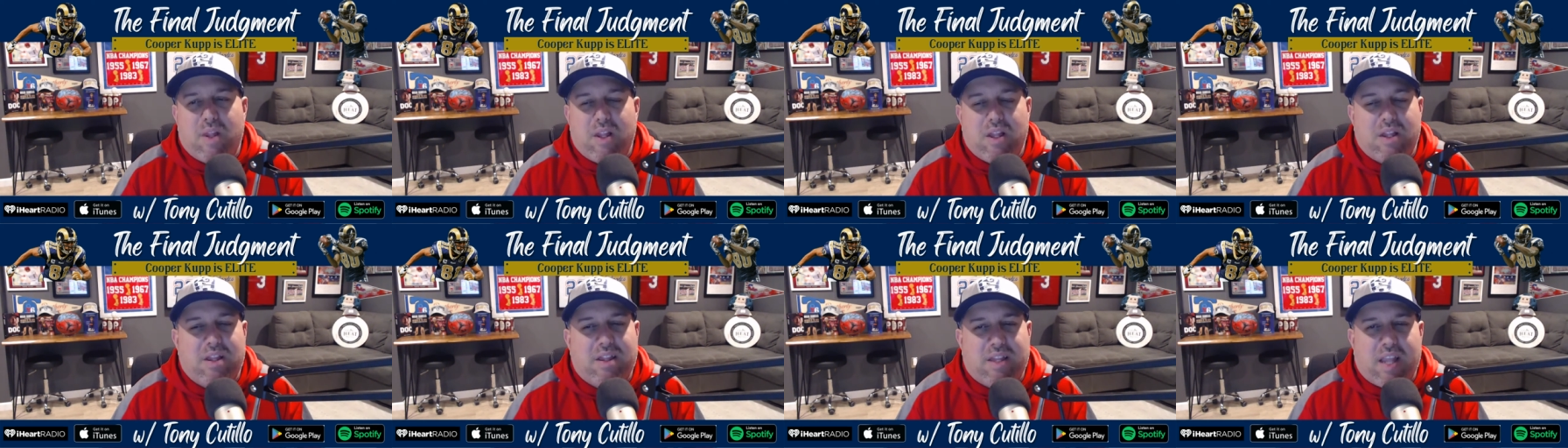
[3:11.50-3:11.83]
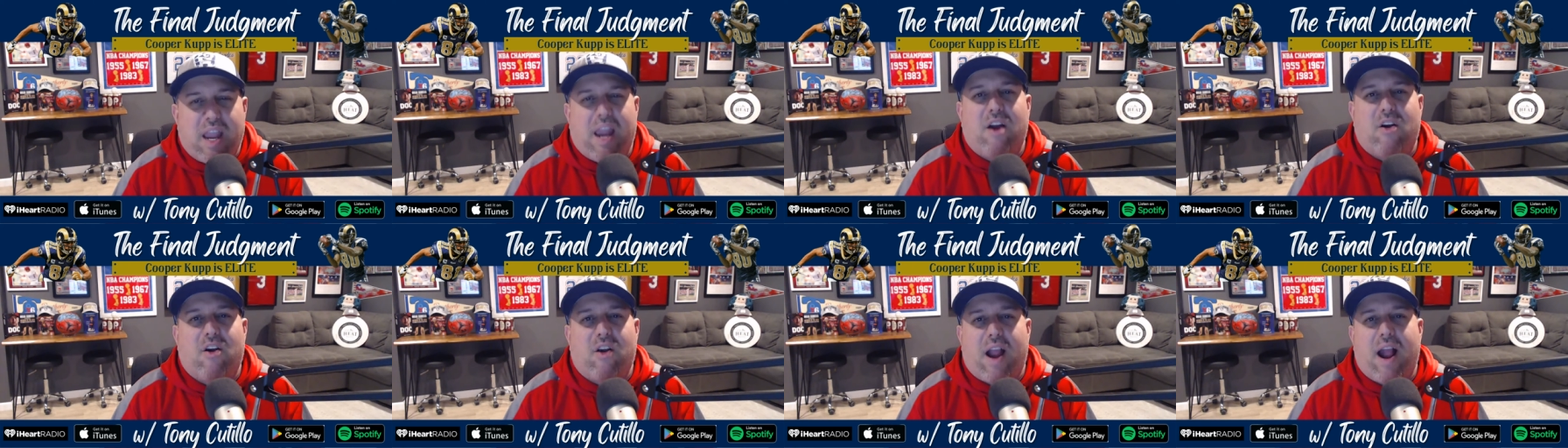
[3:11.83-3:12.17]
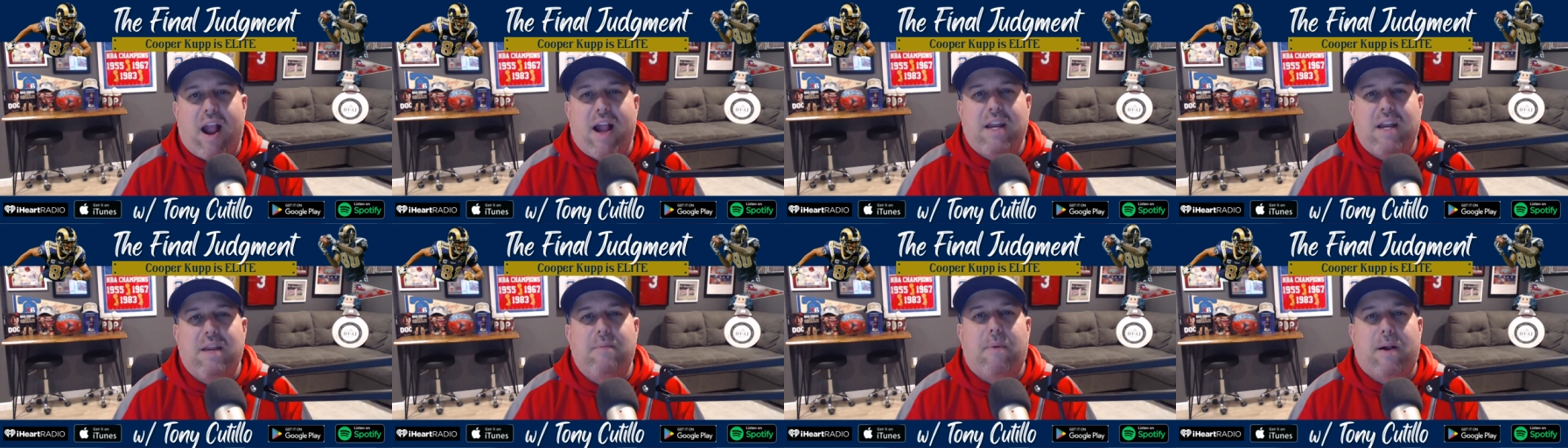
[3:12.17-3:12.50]
dare
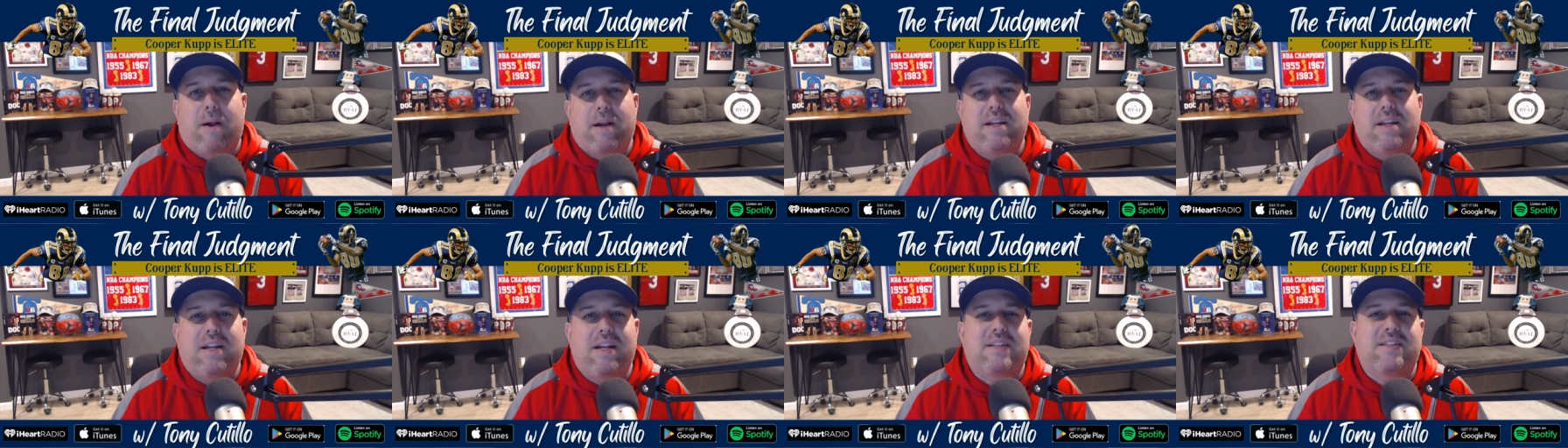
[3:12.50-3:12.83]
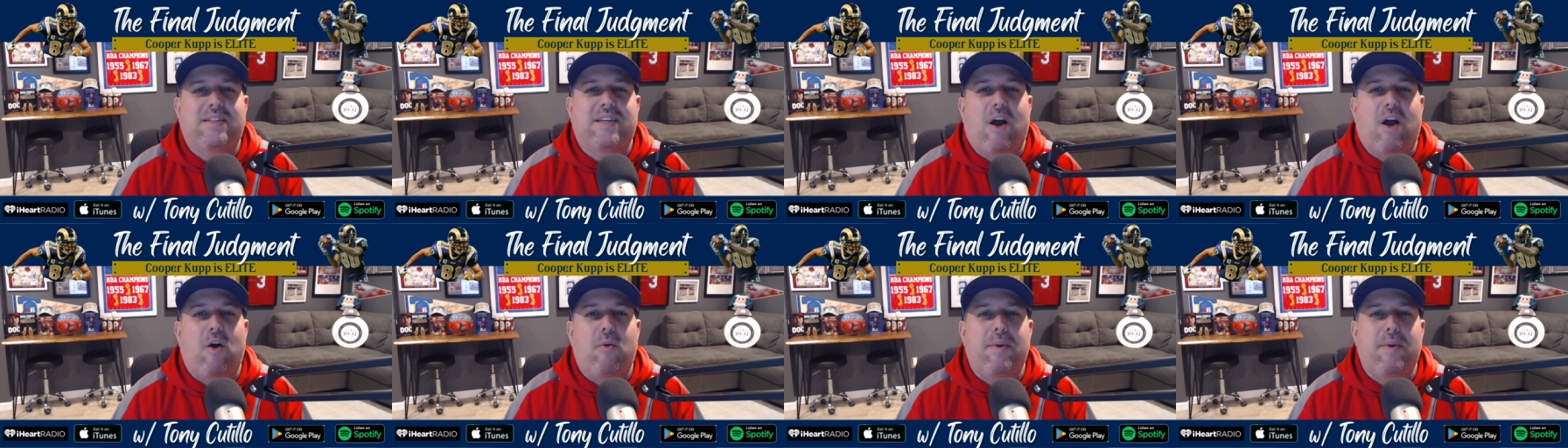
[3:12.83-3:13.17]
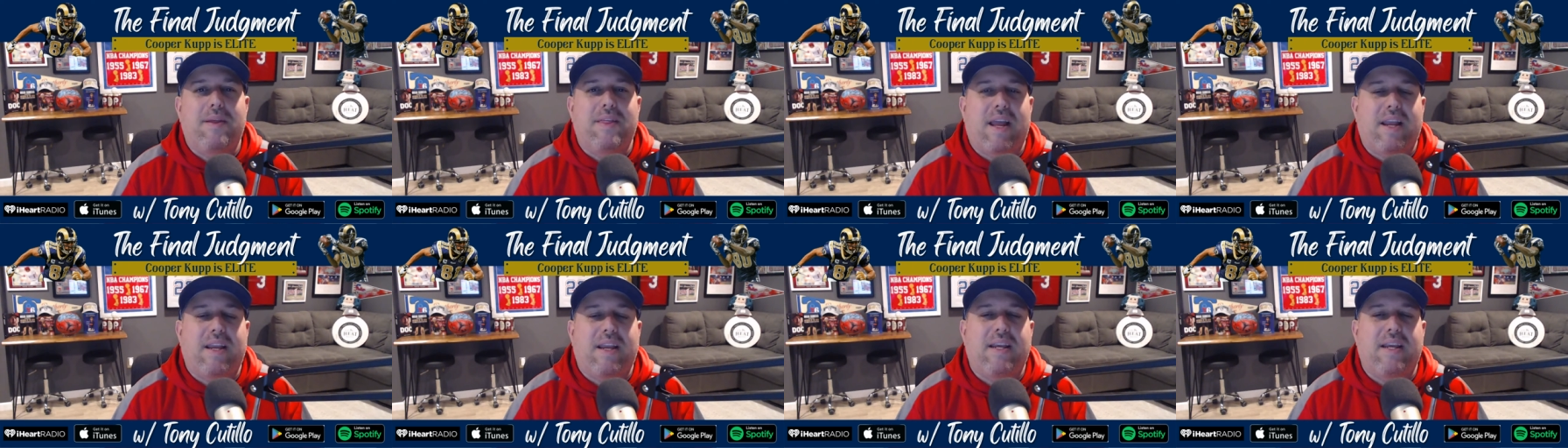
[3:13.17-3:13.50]
anybody to tell me
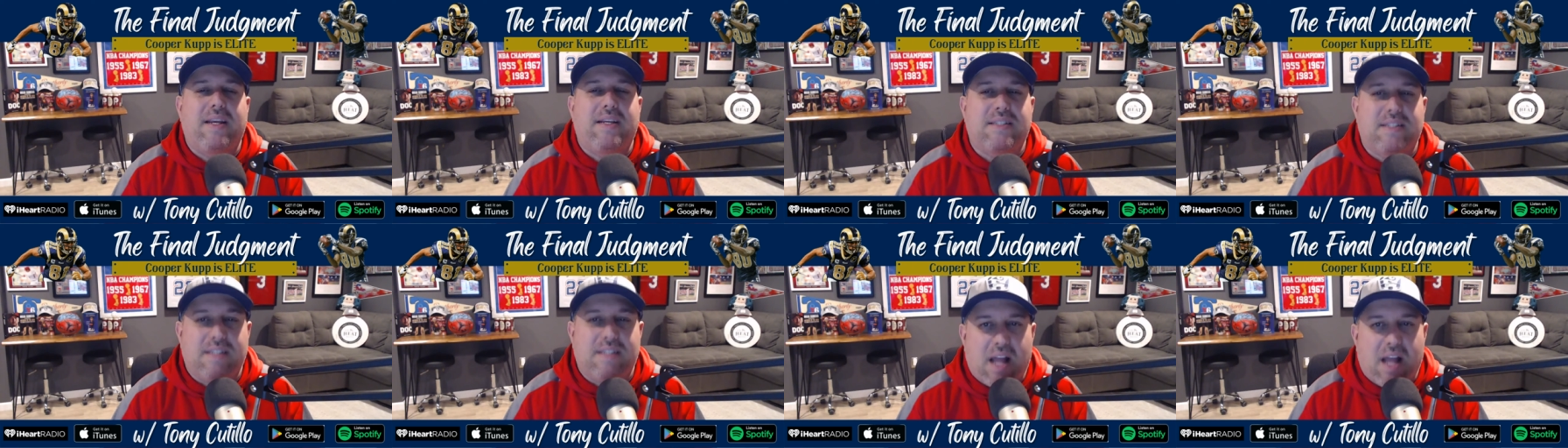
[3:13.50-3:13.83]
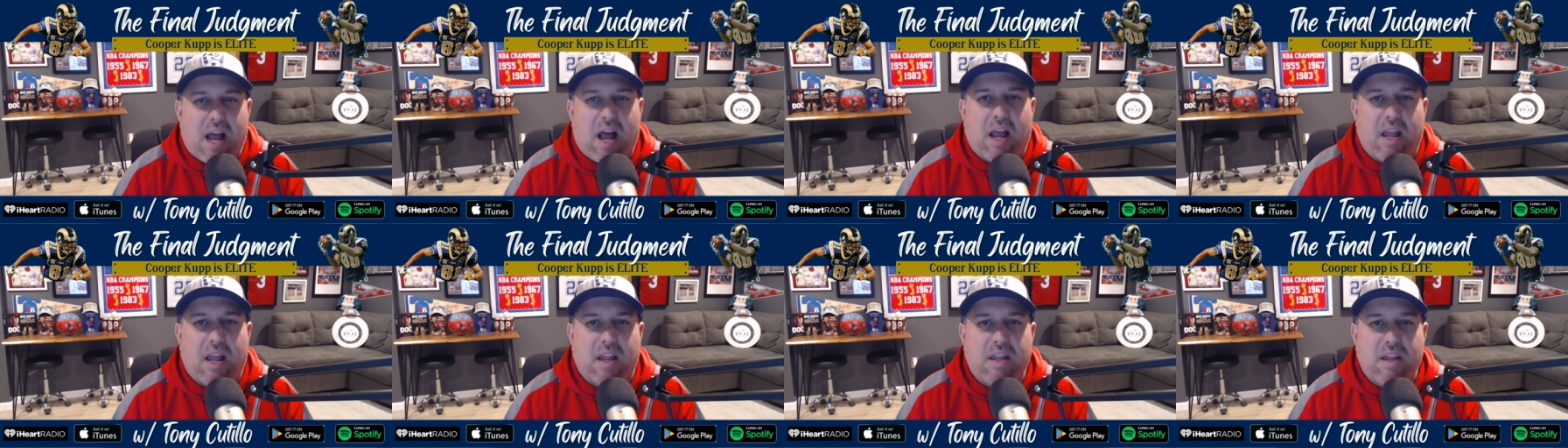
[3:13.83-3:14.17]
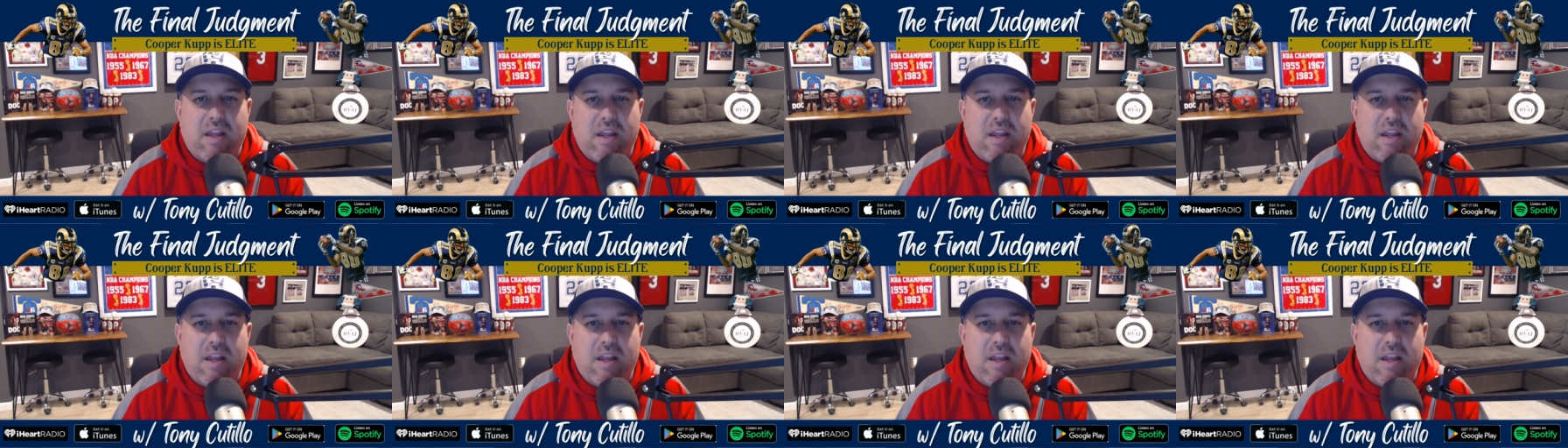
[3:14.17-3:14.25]
that he's not.